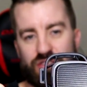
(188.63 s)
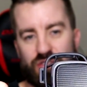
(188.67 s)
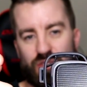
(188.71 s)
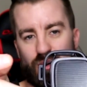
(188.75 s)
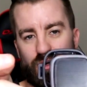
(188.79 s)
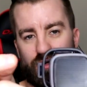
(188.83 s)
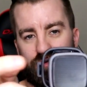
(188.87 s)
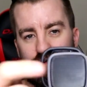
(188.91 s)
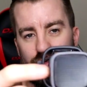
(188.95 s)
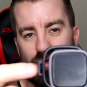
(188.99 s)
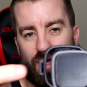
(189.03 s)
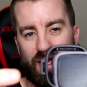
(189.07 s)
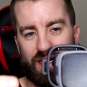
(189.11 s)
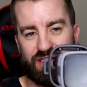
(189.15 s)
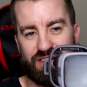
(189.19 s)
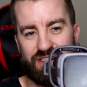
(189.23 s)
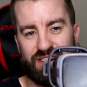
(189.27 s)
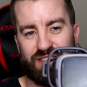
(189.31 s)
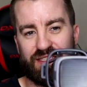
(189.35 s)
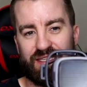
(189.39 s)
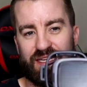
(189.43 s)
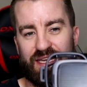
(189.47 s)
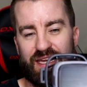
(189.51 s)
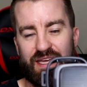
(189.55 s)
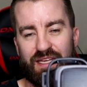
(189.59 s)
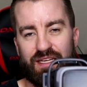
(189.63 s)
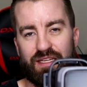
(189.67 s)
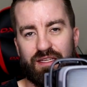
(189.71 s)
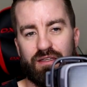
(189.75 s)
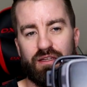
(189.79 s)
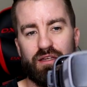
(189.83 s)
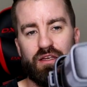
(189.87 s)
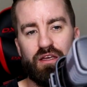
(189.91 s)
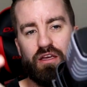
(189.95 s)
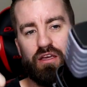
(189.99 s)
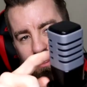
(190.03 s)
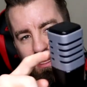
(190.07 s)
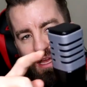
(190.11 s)
So if you accidentally hit it,
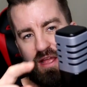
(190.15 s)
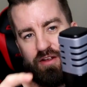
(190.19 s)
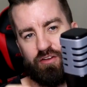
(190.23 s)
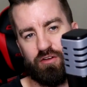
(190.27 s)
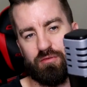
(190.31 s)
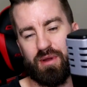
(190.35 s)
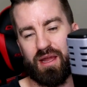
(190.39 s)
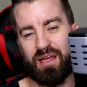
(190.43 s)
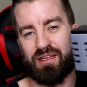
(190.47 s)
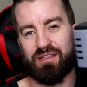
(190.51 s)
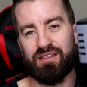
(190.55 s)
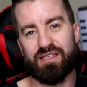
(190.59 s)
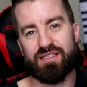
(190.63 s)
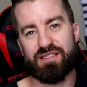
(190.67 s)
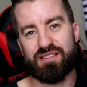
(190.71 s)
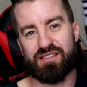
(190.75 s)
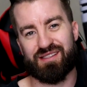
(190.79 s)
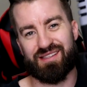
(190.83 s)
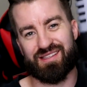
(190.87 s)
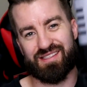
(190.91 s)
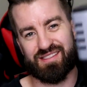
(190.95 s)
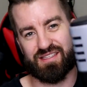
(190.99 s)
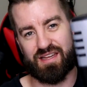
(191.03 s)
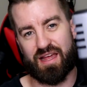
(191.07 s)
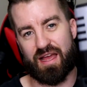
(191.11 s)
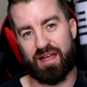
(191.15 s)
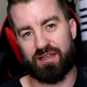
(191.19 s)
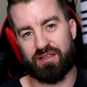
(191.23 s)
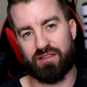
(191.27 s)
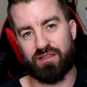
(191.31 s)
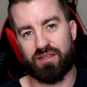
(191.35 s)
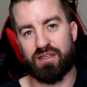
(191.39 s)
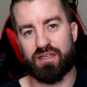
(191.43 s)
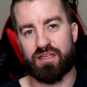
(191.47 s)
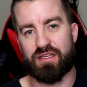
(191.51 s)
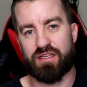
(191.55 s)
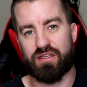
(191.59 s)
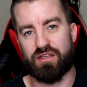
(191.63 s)
everybody listening is not
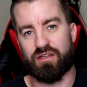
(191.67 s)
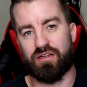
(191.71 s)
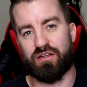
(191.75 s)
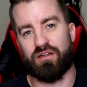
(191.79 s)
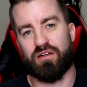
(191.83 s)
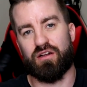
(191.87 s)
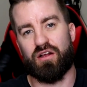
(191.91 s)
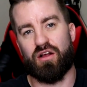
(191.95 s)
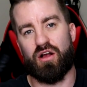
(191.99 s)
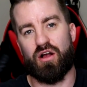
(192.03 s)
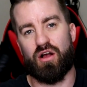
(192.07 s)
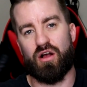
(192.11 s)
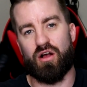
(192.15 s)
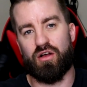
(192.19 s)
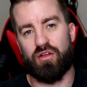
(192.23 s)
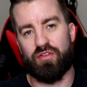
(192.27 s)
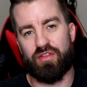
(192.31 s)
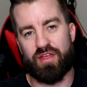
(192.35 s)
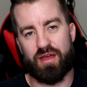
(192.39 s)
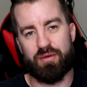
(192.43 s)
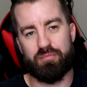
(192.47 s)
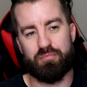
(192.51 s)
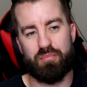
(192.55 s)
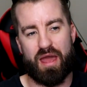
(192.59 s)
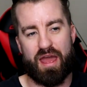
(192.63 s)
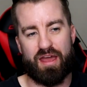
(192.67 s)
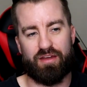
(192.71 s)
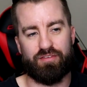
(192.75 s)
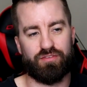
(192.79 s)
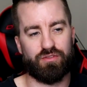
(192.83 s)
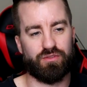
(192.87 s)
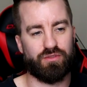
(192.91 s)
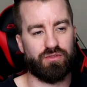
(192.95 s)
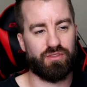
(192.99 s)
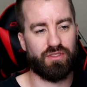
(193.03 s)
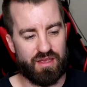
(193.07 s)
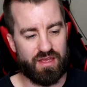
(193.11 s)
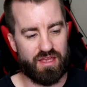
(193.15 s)
gonna hear all that
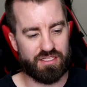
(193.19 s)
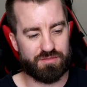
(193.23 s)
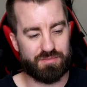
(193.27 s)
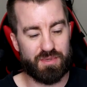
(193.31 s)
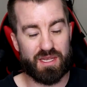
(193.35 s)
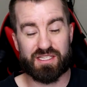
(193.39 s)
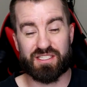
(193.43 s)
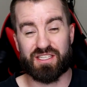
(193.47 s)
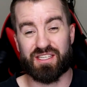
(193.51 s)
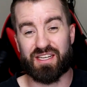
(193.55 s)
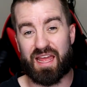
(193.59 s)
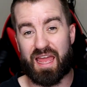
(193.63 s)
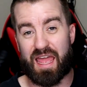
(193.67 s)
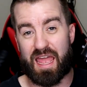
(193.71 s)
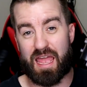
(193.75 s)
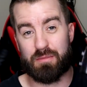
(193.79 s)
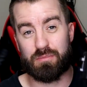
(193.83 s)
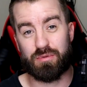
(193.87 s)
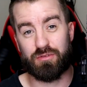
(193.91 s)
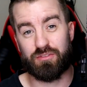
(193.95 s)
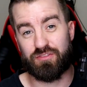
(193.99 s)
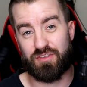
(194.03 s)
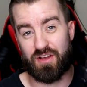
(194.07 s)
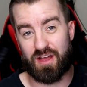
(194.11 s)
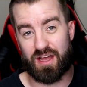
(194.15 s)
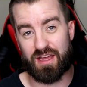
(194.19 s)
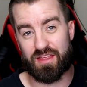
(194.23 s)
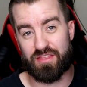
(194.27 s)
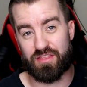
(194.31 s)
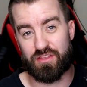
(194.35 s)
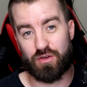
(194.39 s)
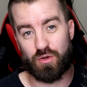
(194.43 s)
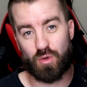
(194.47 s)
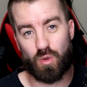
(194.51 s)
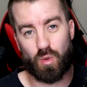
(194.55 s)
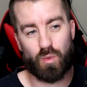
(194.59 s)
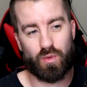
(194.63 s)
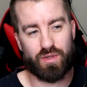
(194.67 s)
baffled. It's basically gonna amplify the
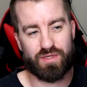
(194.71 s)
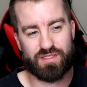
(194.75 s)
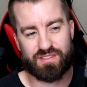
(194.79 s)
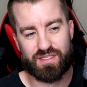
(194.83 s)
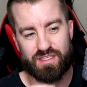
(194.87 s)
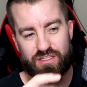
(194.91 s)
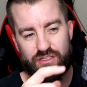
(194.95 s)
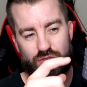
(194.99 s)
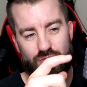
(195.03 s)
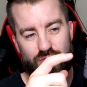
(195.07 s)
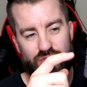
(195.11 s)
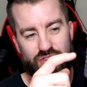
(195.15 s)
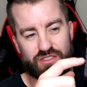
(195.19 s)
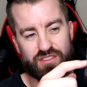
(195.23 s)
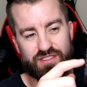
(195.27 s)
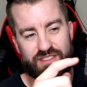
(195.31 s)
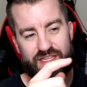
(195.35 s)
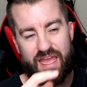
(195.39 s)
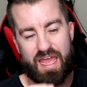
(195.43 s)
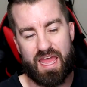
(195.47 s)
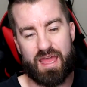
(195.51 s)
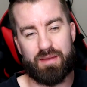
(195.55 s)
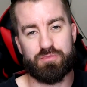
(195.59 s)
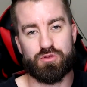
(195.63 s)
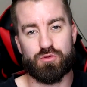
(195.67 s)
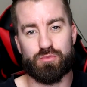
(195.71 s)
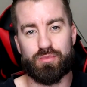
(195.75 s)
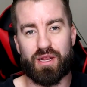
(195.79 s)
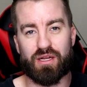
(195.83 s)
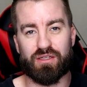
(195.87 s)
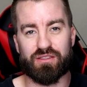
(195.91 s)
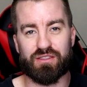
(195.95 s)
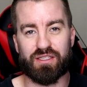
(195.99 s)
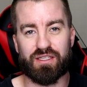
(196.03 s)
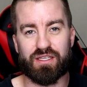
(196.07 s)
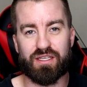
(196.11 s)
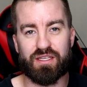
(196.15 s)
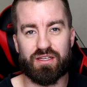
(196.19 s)
noise that you just tap, you
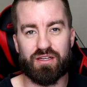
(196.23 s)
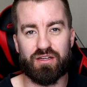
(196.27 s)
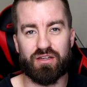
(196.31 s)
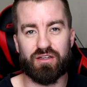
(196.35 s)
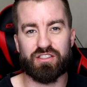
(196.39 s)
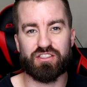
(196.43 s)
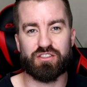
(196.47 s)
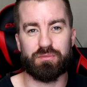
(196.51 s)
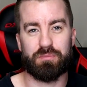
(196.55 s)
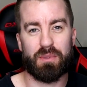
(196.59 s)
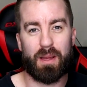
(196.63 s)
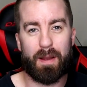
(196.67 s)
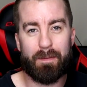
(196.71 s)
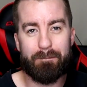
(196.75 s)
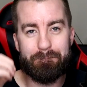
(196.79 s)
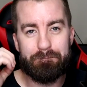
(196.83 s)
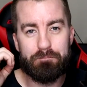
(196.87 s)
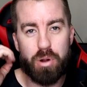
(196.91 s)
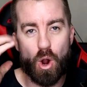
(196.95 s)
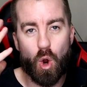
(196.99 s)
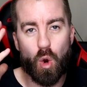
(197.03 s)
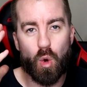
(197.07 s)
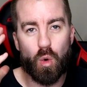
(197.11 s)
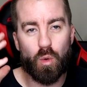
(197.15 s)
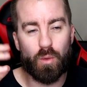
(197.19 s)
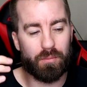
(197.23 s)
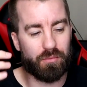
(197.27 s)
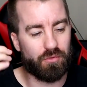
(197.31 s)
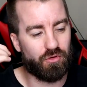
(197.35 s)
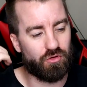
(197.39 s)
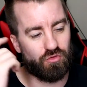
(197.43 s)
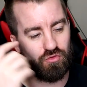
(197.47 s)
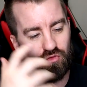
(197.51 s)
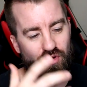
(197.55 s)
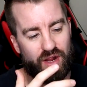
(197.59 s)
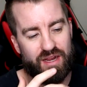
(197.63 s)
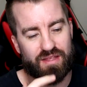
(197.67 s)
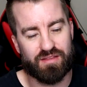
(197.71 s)
barely hear. It's gonna go boom
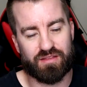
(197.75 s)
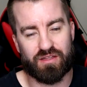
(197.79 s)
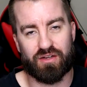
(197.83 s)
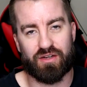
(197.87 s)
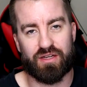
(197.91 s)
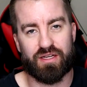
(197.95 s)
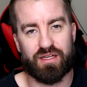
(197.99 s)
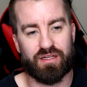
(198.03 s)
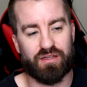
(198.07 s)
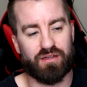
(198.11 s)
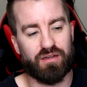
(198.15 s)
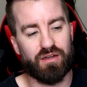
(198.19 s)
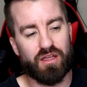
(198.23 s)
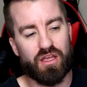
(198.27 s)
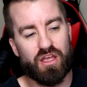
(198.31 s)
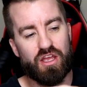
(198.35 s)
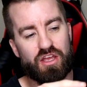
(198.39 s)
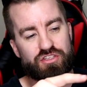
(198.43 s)
right in their ear.